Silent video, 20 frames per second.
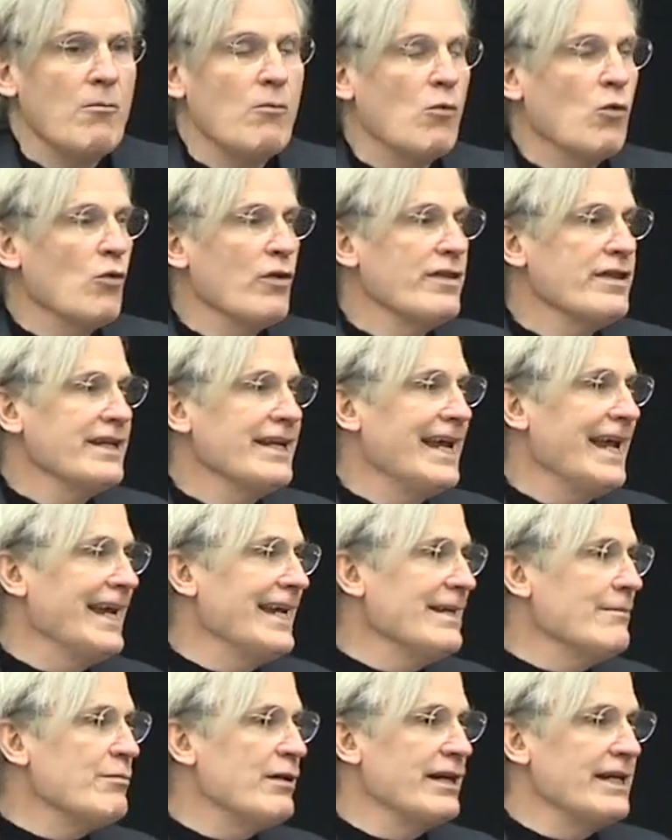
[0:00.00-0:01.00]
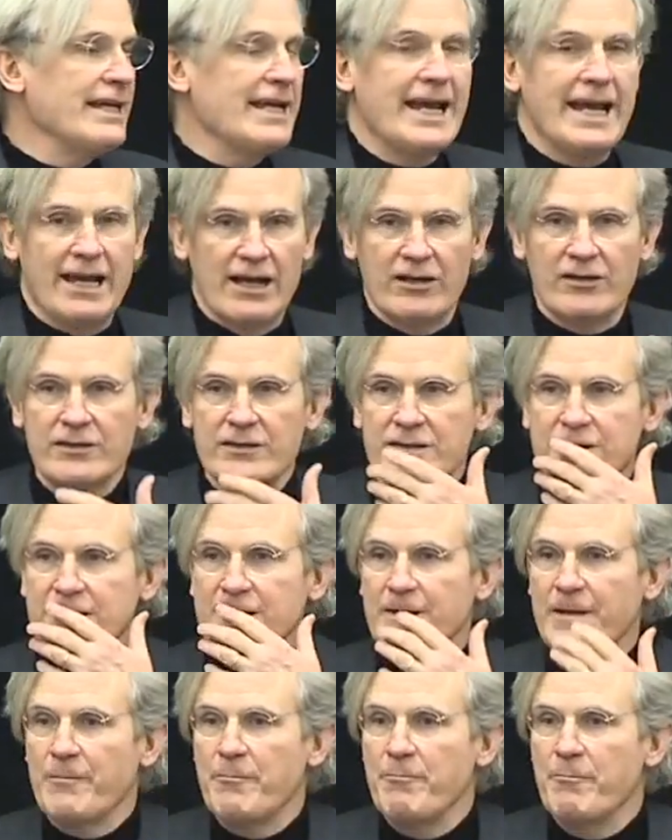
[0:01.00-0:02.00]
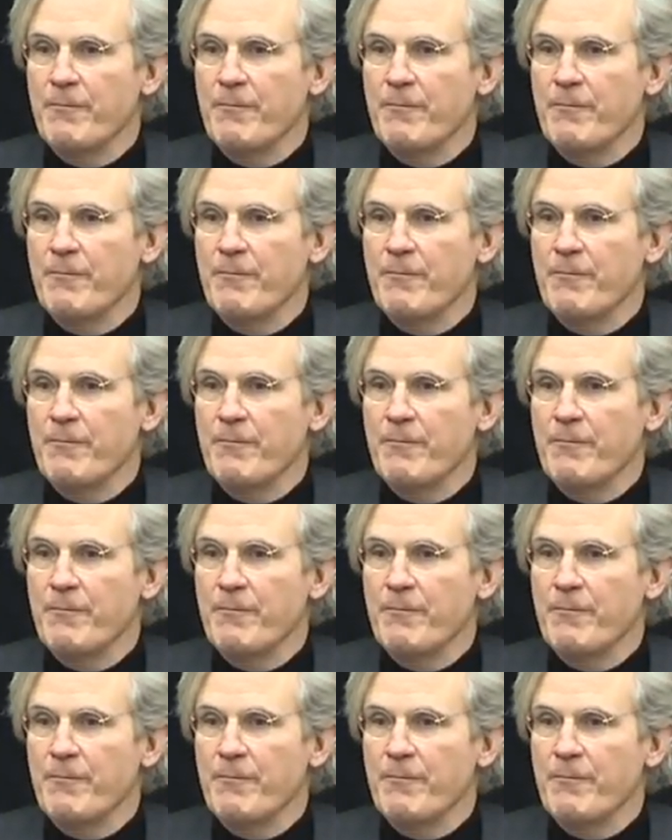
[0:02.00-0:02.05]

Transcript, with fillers: More than anybody else,